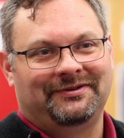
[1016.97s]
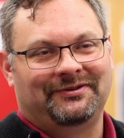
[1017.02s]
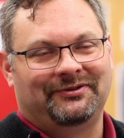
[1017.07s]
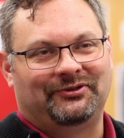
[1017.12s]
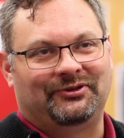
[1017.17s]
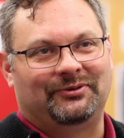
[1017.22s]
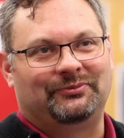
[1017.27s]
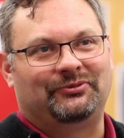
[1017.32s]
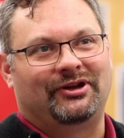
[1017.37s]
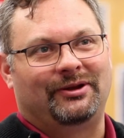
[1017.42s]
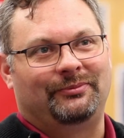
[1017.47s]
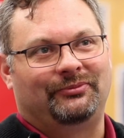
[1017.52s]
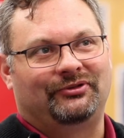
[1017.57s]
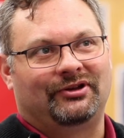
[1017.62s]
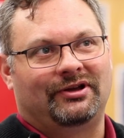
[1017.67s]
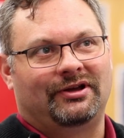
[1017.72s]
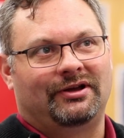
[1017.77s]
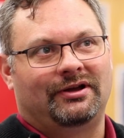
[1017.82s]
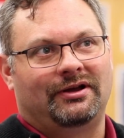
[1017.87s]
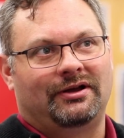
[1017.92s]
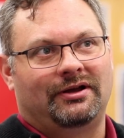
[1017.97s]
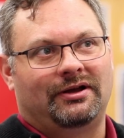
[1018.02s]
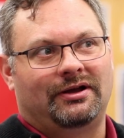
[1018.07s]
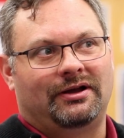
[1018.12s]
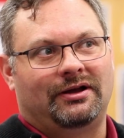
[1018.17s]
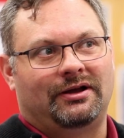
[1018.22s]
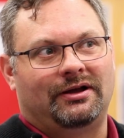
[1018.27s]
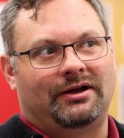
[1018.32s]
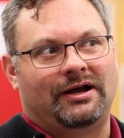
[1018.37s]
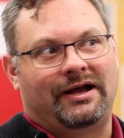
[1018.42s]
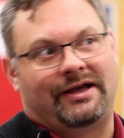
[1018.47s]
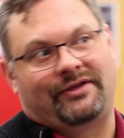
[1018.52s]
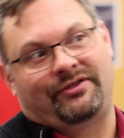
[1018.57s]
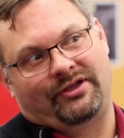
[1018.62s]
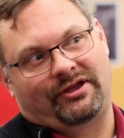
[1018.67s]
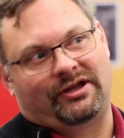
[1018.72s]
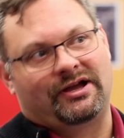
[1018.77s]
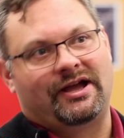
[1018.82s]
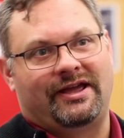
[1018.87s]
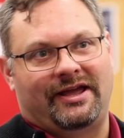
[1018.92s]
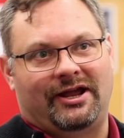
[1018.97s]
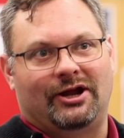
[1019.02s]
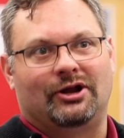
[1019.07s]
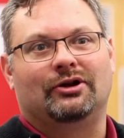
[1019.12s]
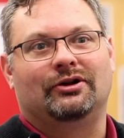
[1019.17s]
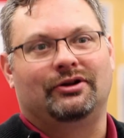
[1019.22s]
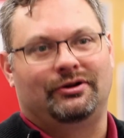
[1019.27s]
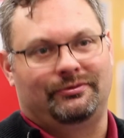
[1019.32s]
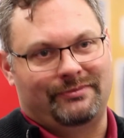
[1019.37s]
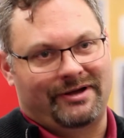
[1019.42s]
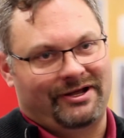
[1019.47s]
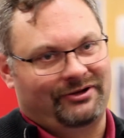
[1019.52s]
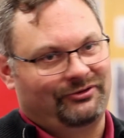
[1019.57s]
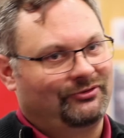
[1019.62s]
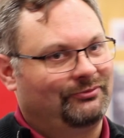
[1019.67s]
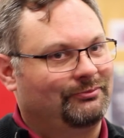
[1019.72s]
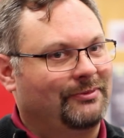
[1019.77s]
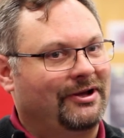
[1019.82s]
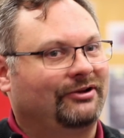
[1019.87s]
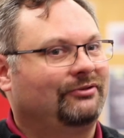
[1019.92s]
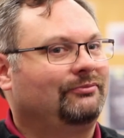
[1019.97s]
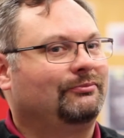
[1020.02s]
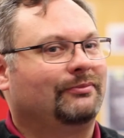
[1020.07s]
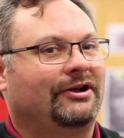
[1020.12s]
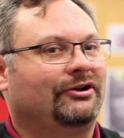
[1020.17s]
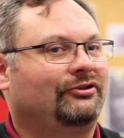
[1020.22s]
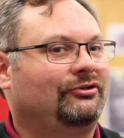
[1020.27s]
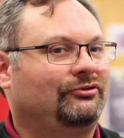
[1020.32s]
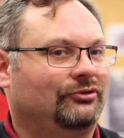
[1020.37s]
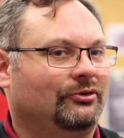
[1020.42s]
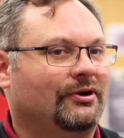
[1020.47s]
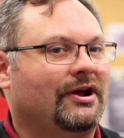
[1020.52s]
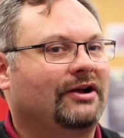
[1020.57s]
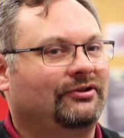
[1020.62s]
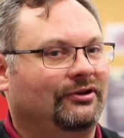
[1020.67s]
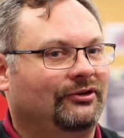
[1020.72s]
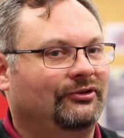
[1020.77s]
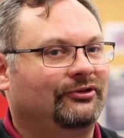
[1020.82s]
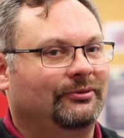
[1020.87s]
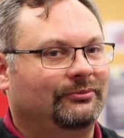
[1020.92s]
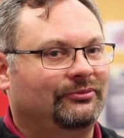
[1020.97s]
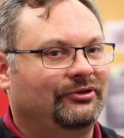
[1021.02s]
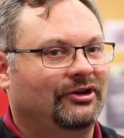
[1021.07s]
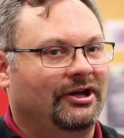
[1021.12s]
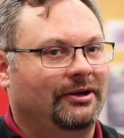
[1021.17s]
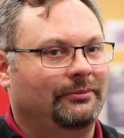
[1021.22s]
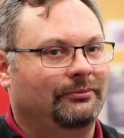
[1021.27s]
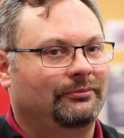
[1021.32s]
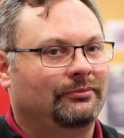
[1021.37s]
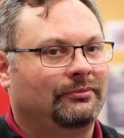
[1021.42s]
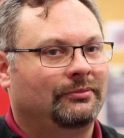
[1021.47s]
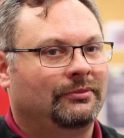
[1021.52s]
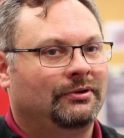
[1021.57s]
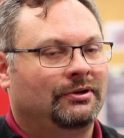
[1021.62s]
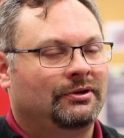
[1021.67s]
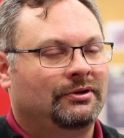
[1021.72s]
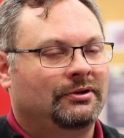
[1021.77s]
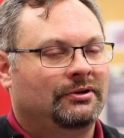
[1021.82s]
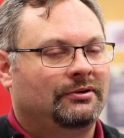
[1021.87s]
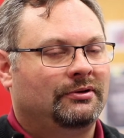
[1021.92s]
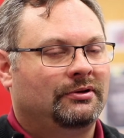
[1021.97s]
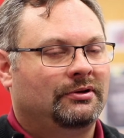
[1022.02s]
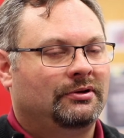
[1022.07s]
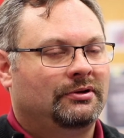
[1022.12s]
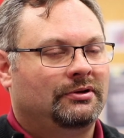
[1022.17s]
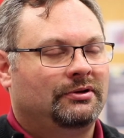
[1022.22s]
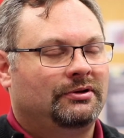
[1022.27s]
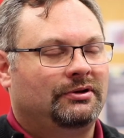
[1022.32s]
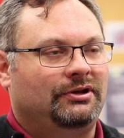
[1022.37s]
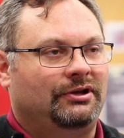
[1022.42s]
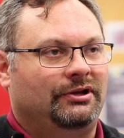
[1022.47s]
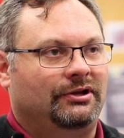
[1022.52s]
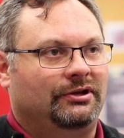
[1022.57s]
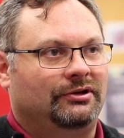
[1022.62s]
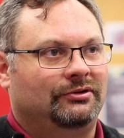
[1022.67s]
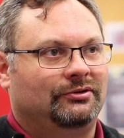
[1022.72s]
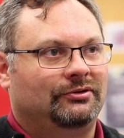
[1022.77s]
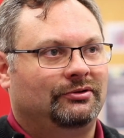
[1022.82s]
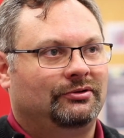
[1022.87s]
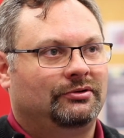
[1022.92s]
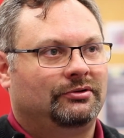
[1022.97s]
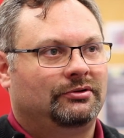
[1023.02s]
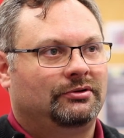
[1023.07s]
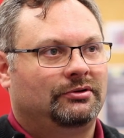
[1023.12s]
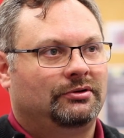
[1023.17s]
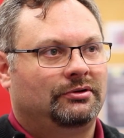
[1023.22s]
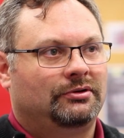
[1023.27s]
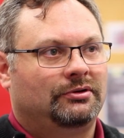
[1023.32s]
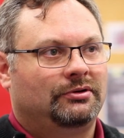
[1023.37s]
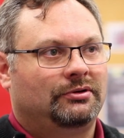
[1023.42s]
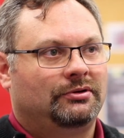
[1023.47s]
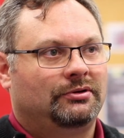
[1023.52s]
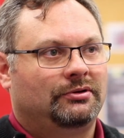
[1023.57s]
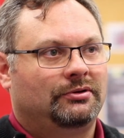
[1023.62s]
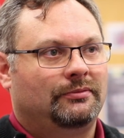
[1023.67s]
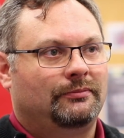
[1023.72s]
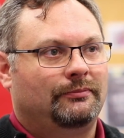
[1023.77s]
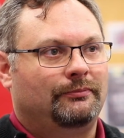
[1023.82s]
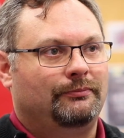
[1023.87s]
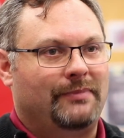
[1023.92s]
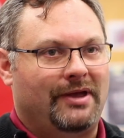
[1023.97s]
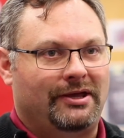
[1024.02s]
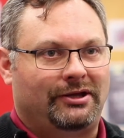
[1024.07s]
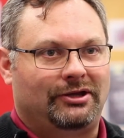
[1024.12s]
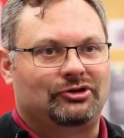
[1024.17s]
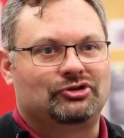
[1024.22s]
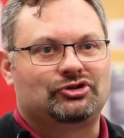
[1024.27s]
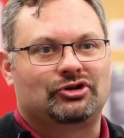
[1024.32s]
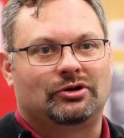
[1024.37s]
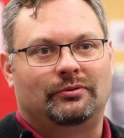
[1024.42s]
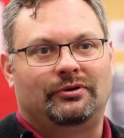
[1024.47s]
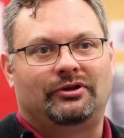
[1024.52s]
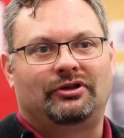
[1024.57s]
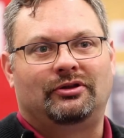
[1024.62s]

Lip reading: Sometimes I think I err in my directing sometime in making sure we